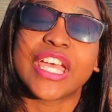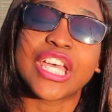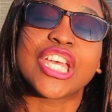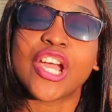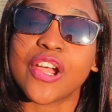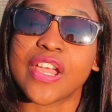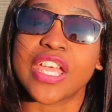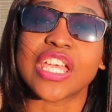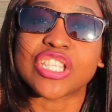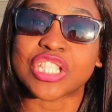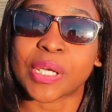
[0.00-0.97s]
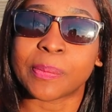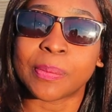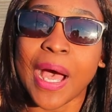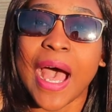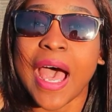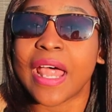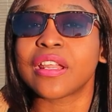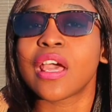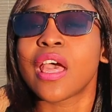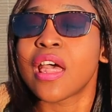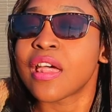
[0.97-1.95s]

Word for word: here in Japan.